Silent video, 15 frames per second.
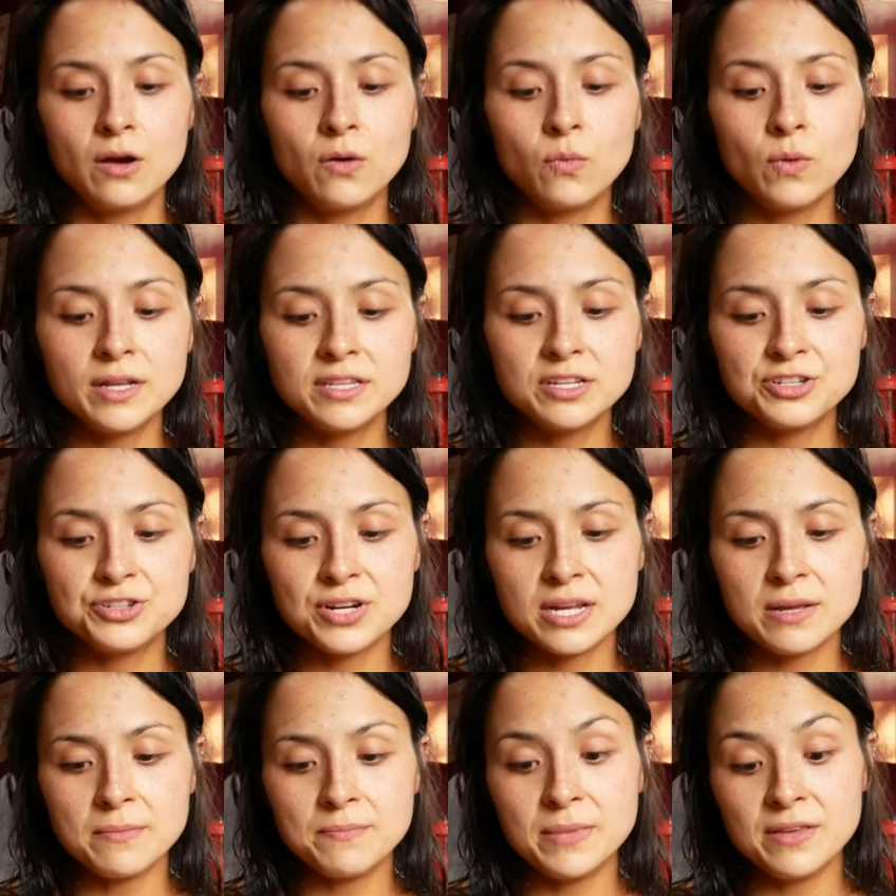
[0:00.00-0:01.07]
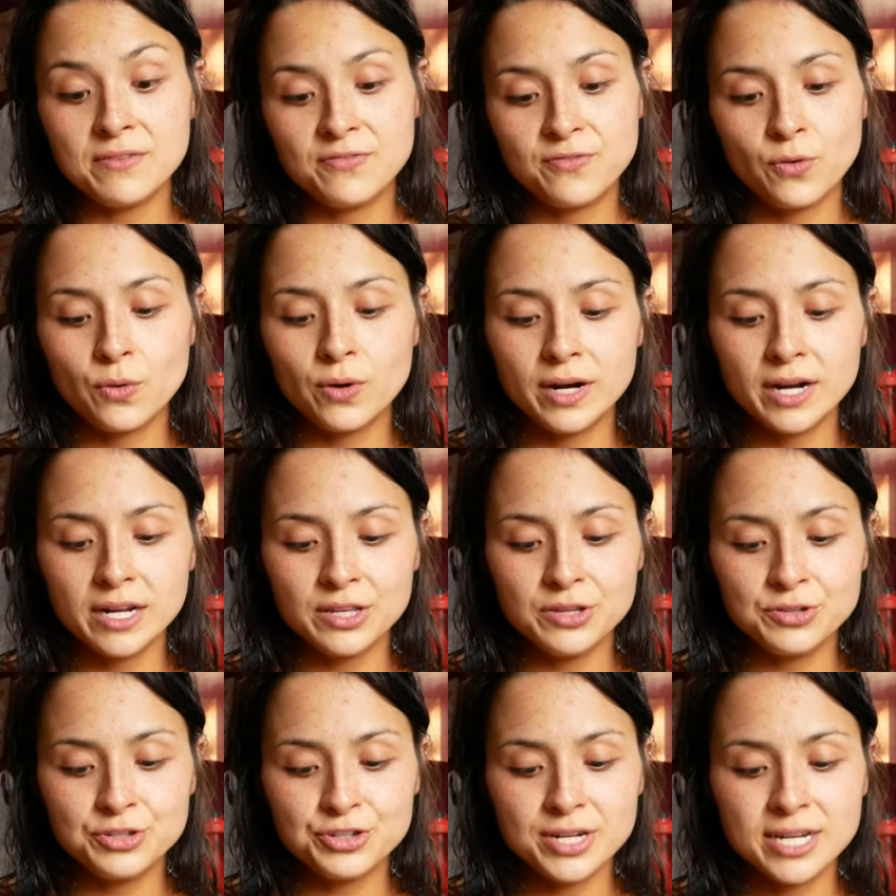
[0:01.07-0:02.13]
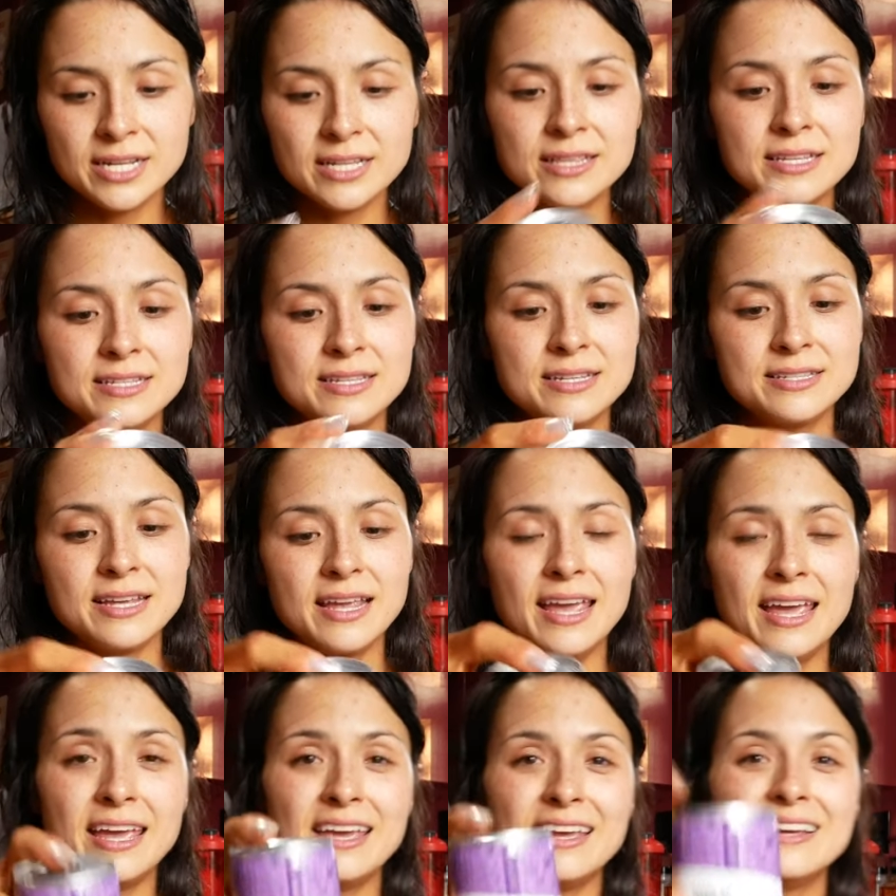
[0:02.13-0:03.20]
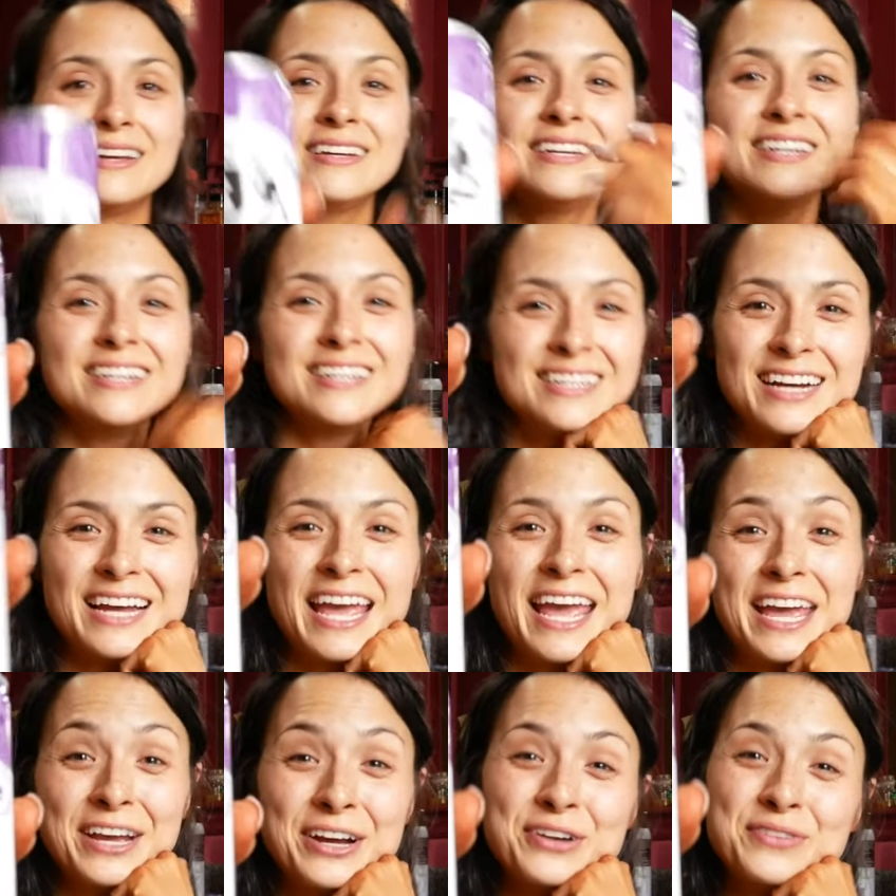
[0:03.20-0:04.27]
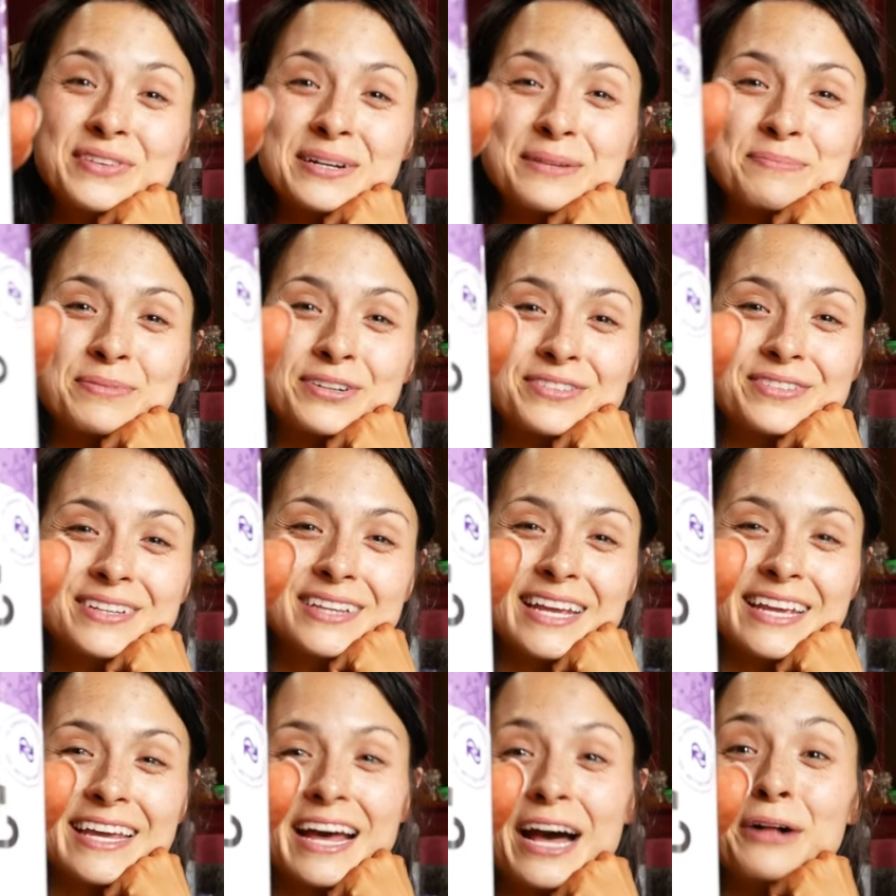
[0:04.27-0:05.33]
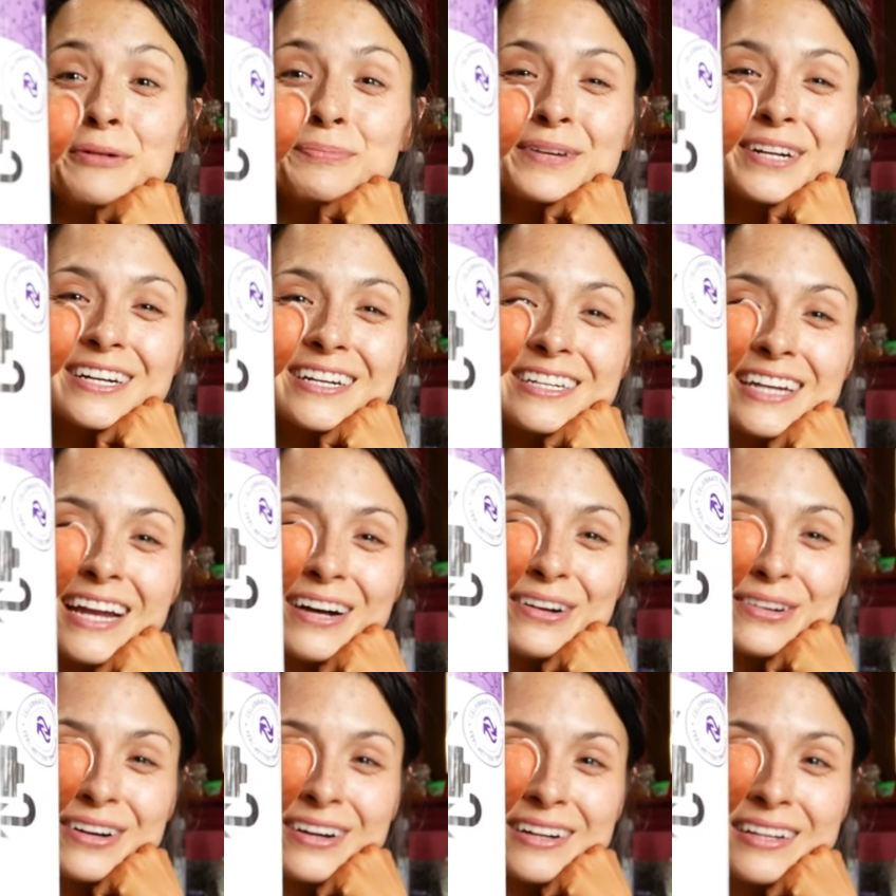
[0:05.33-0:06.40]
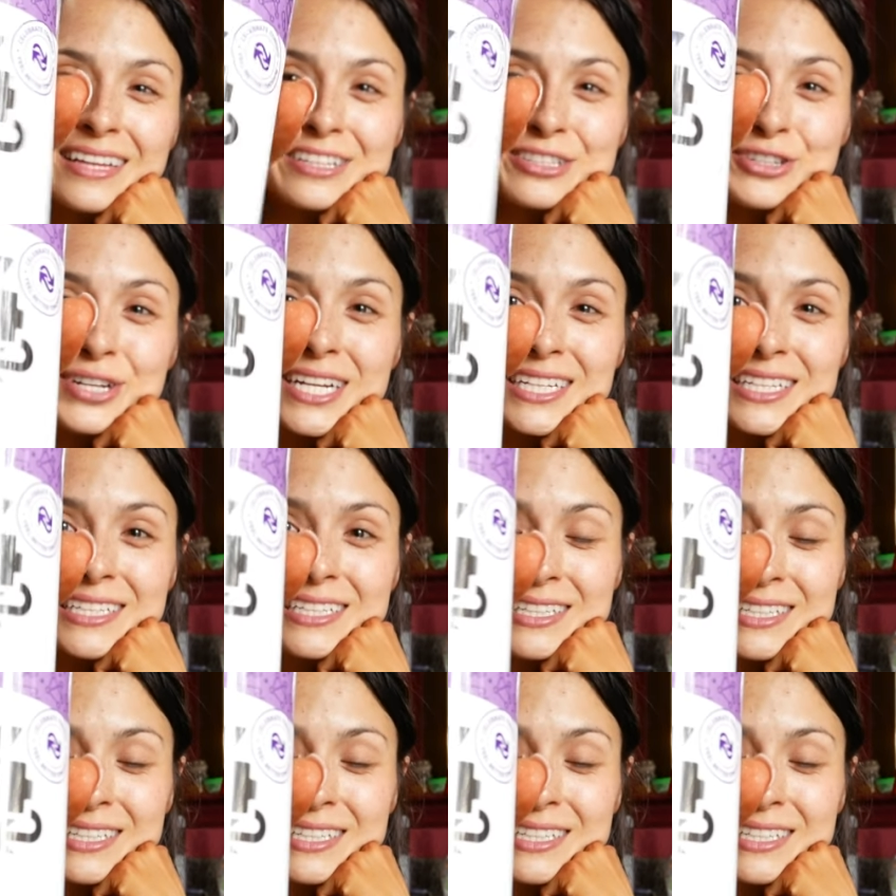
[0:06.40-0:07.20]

What to drink before you drink. This is a hangover like helper alcohol like drink.